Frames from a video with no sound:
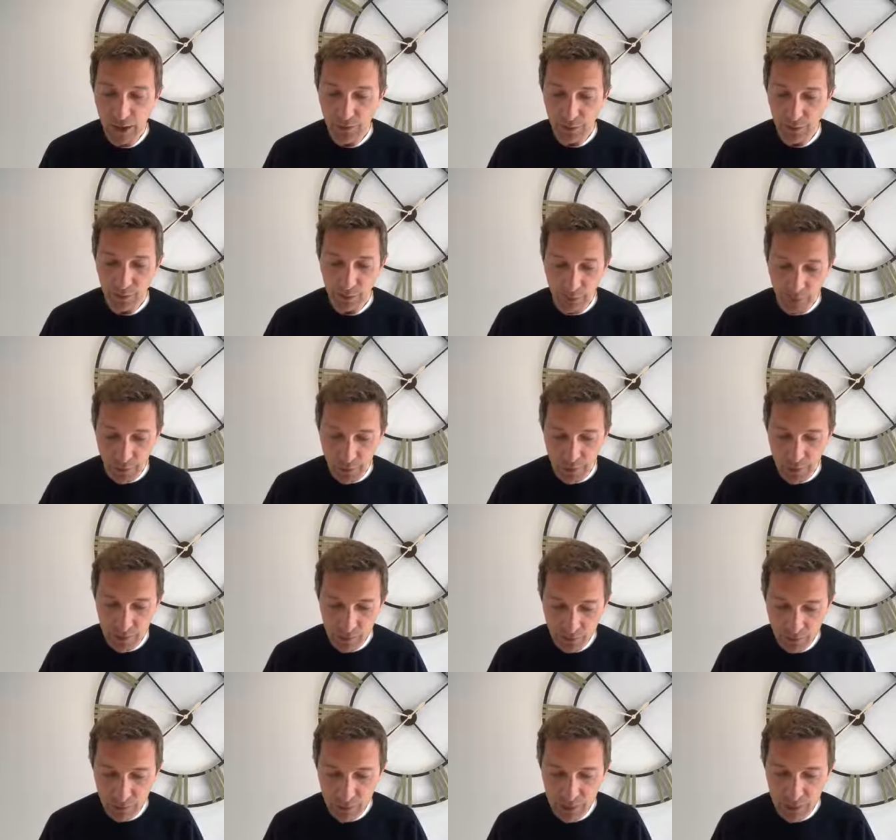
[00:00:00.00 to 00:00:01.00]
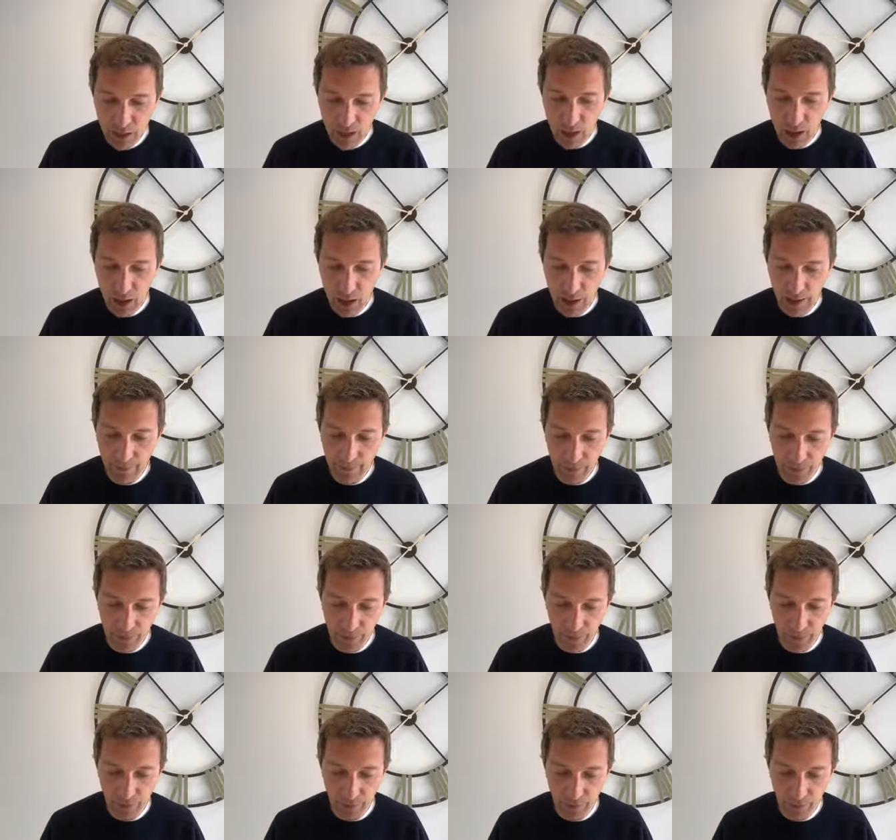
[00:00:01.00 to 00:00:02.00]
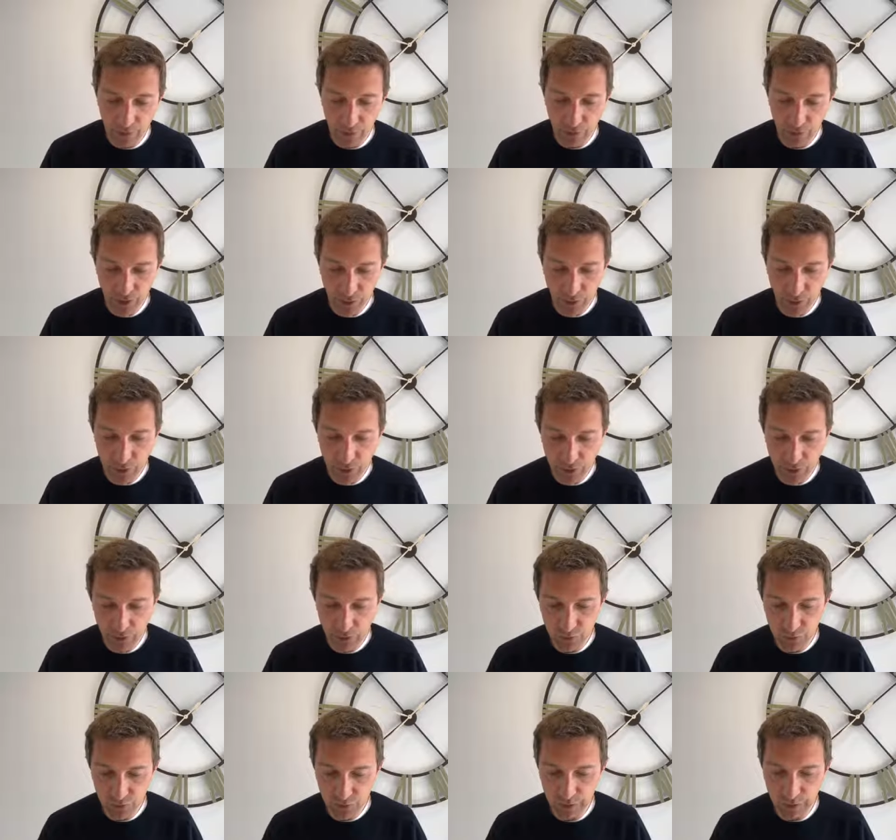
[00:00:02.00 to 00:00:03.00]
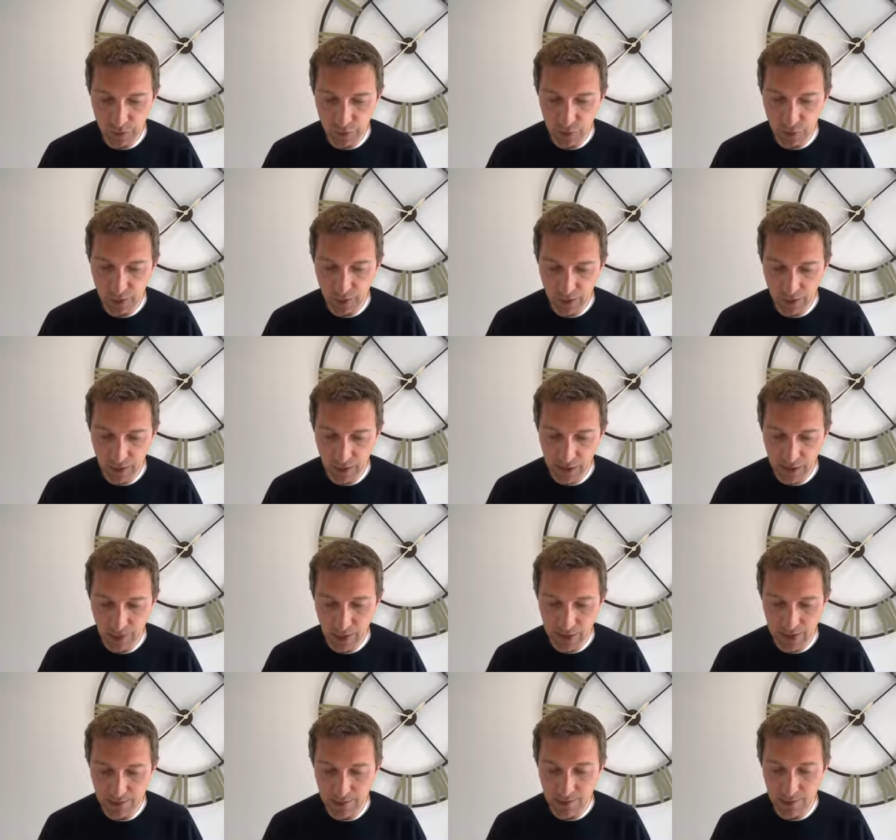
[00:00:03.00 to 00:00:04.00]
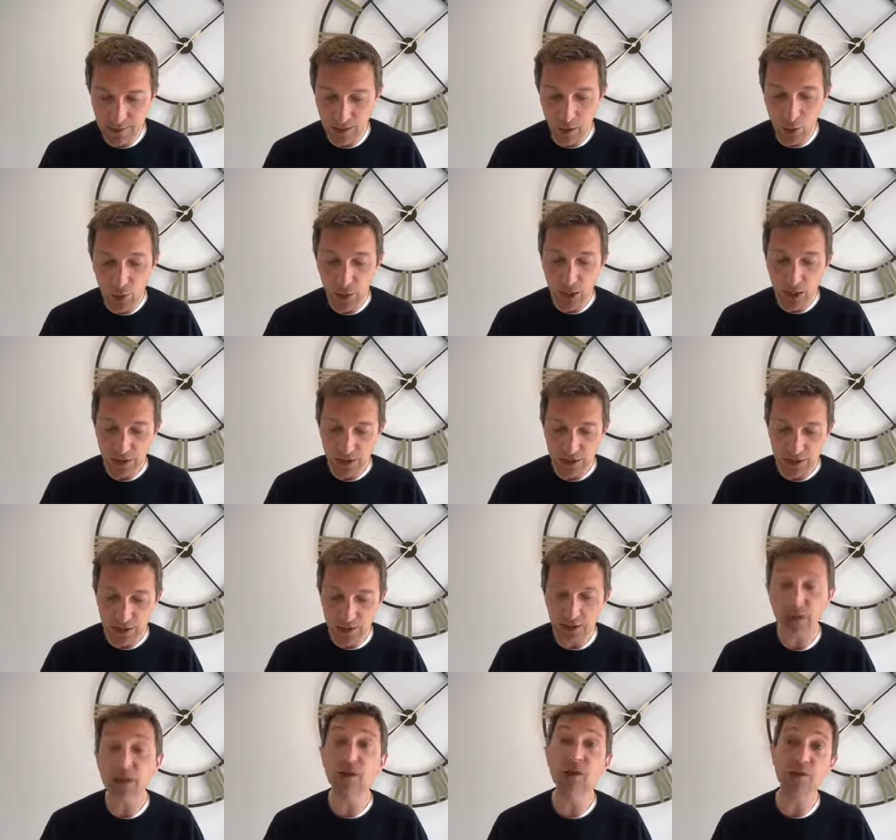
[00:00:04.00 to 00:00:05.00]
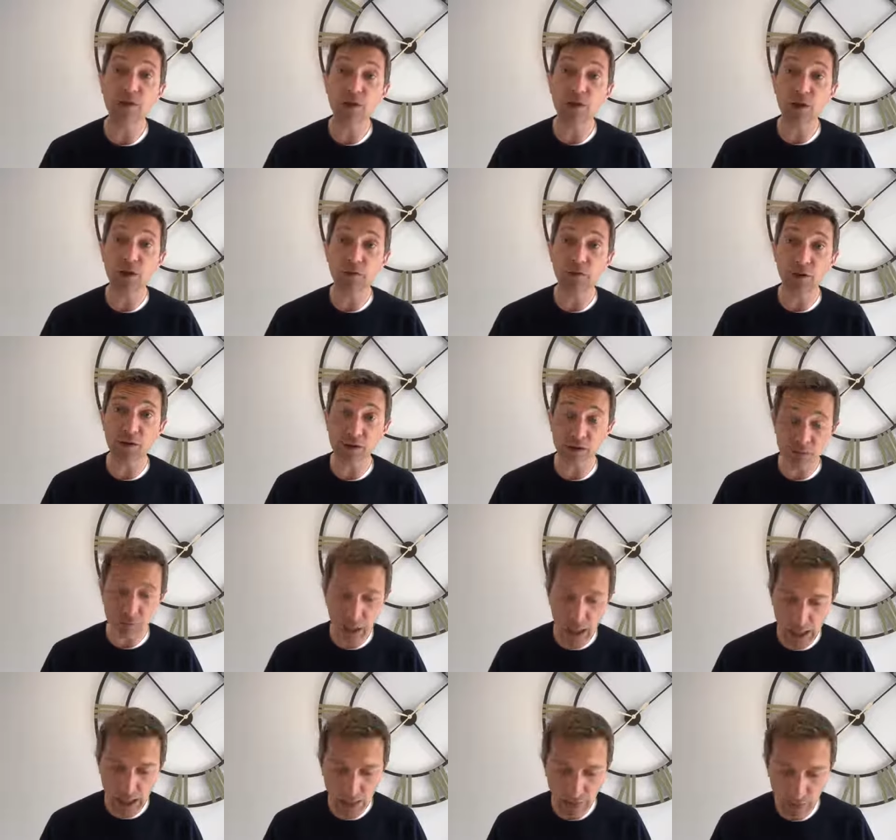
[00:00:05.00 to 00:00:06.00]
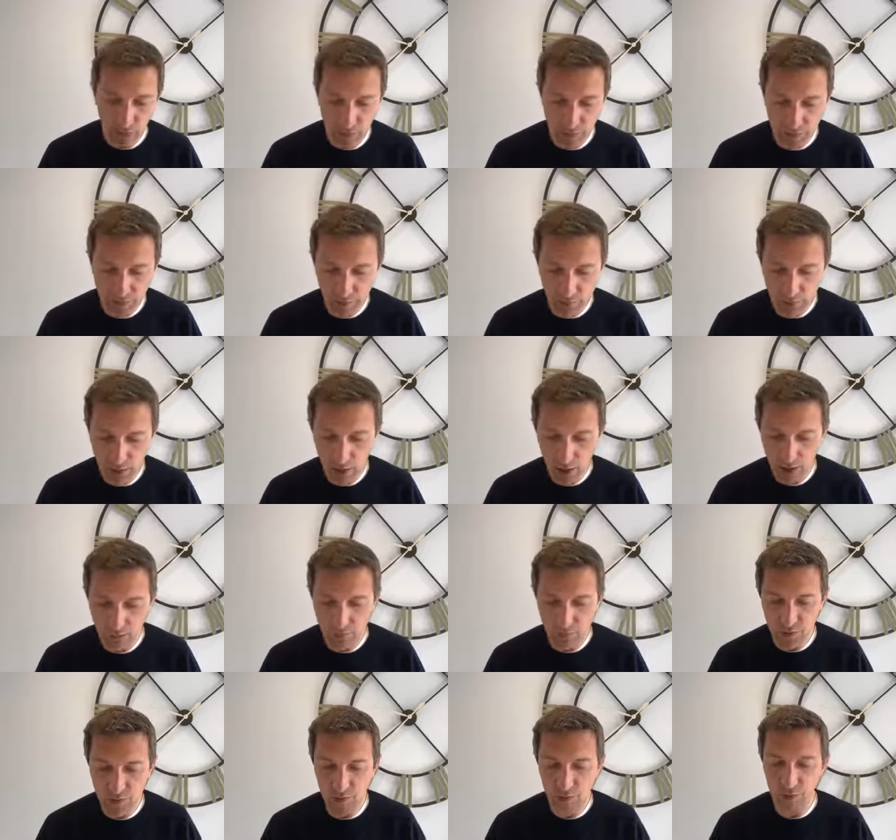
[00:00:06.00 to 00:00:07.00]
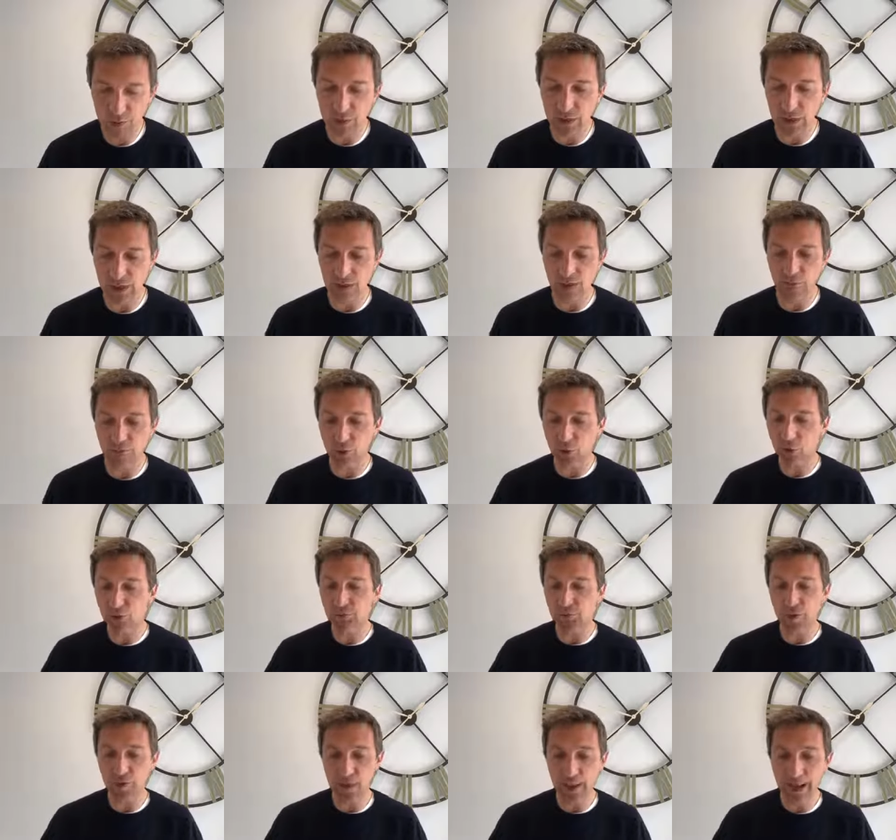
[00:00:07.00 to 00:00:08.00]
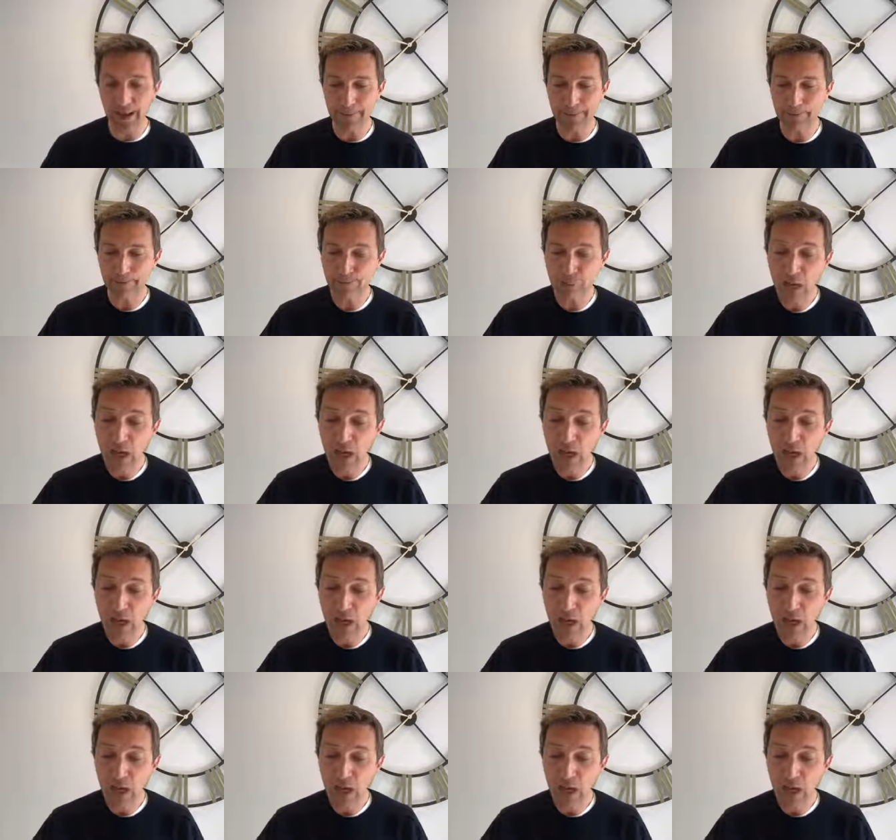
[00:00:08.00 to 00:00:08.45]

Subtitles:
There'll be bursaries as part of the contribution towards travel or living expenses. So deadline is the 31st of May. You've got some time to get involved there.